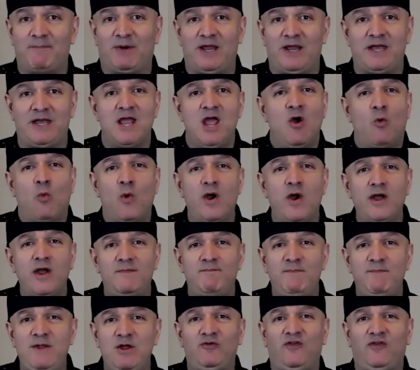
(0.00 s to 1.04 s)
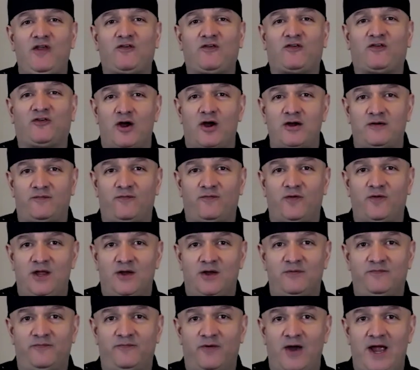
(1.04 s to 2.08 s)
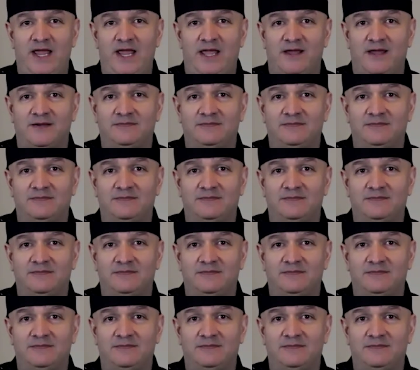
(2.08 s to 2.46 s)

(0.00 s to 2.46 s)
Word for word: But where did music start for you, Frank?